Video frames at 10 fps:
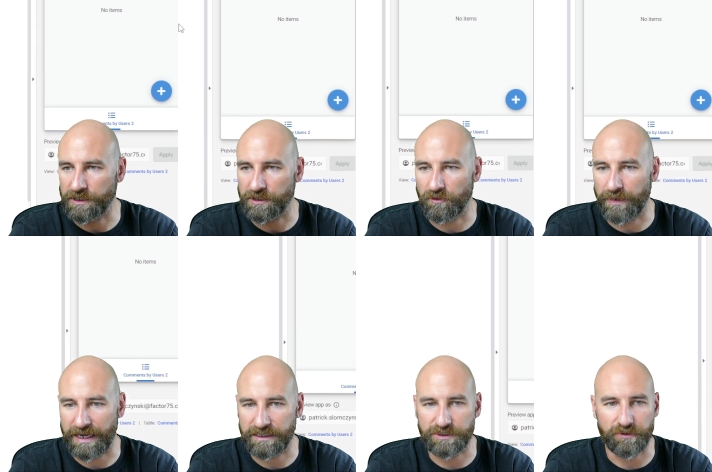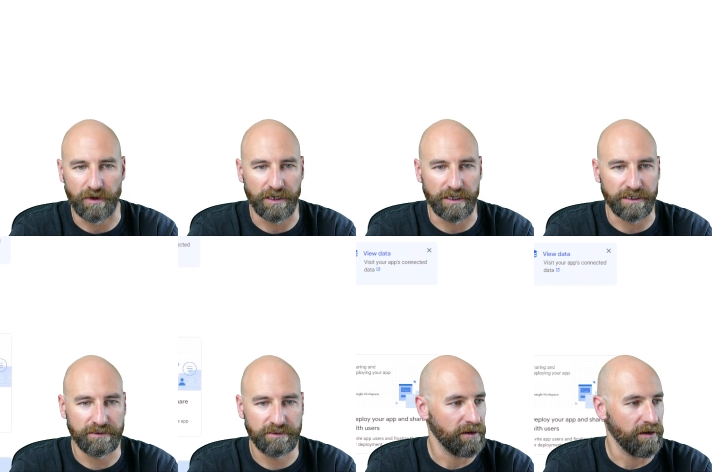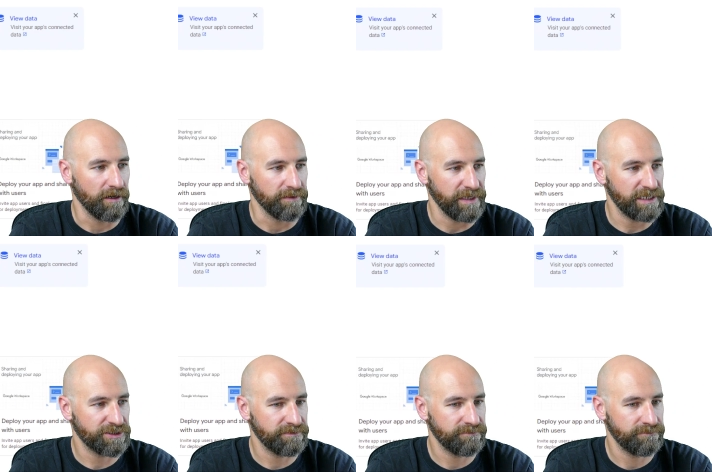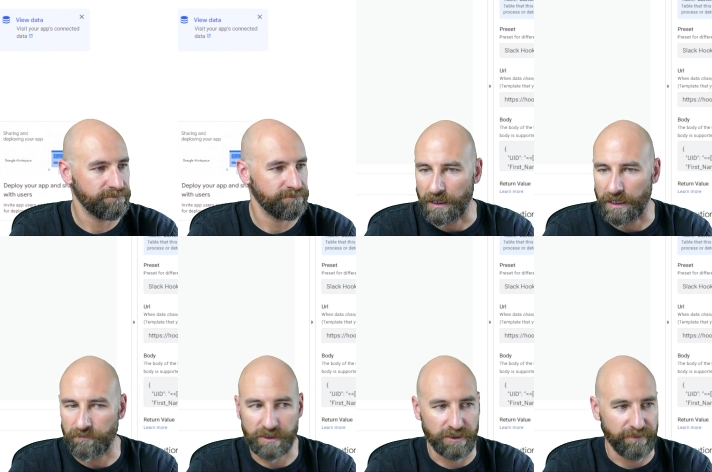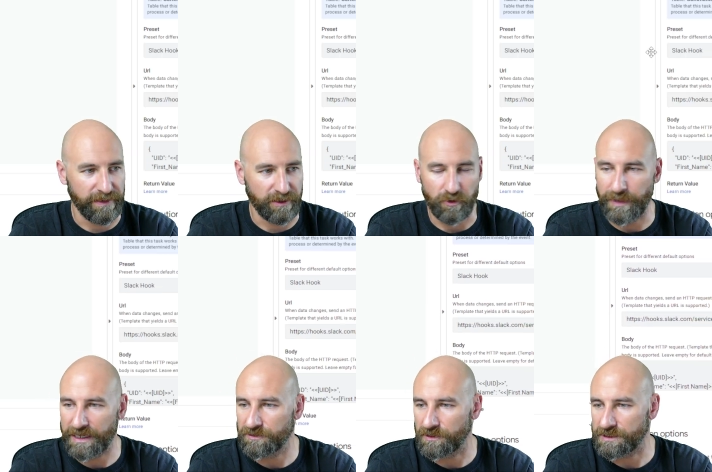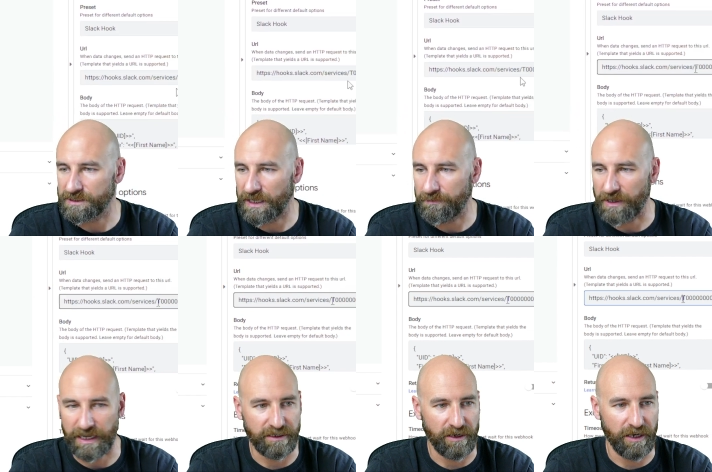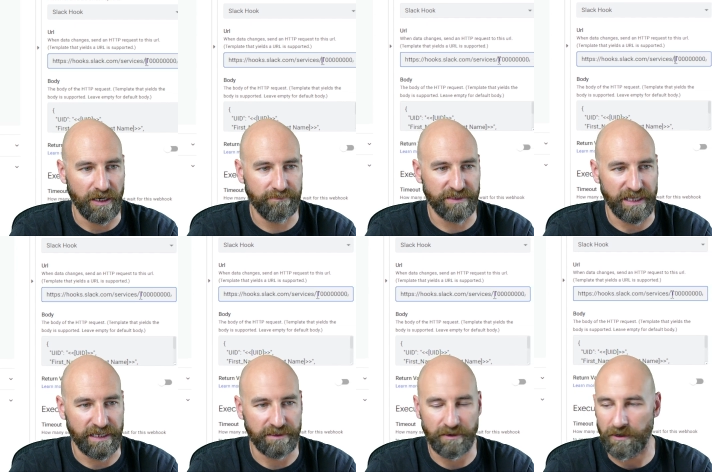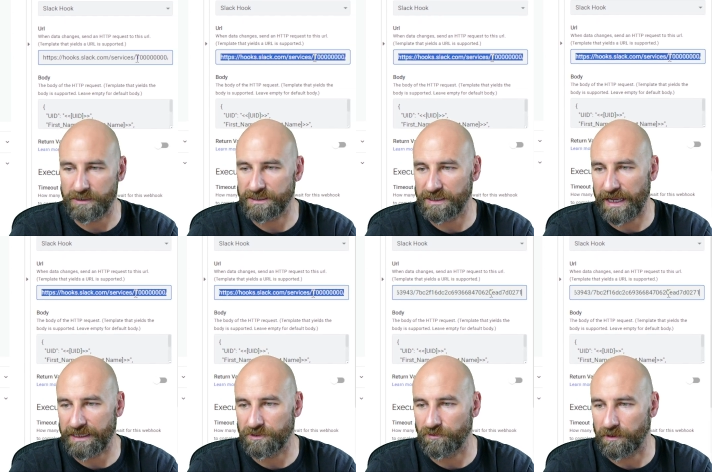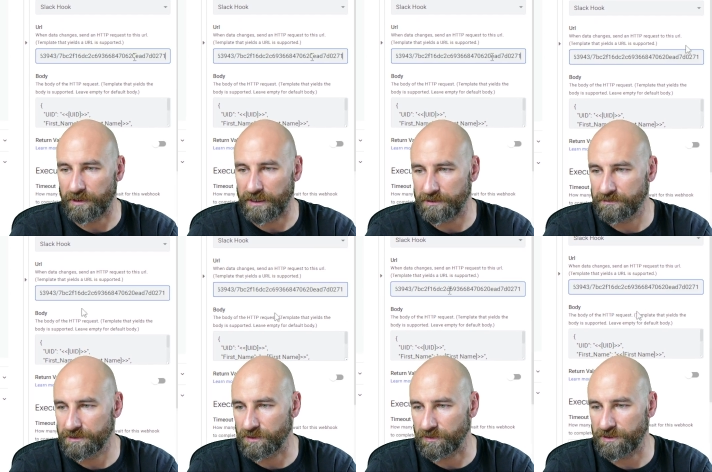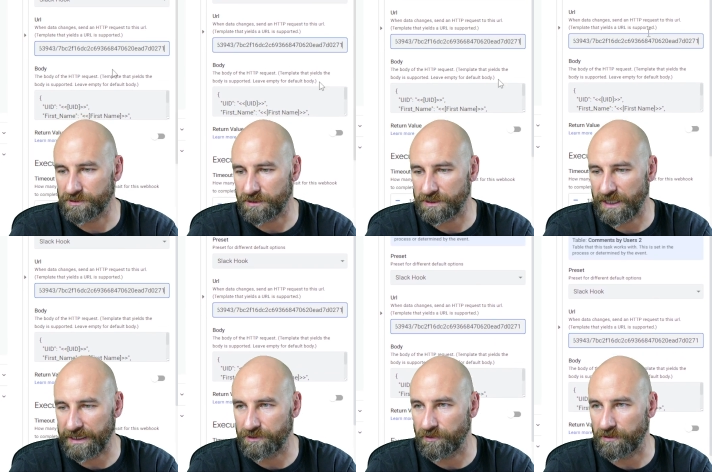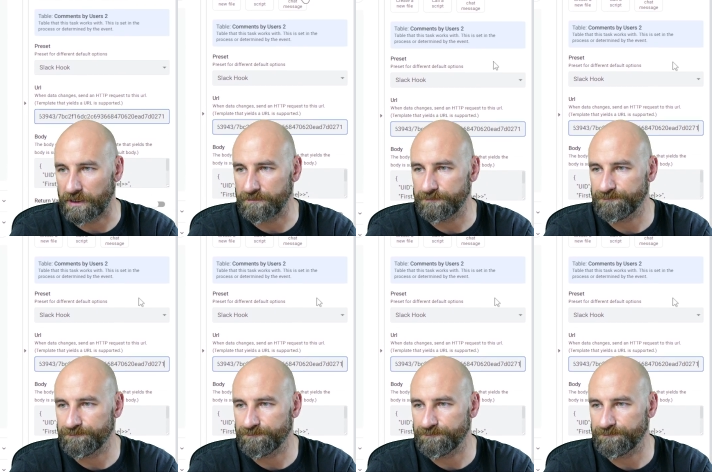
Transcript: gonna go back to our automation and we're gonna go back to our step and update our Slack URL. So here's our Slack URL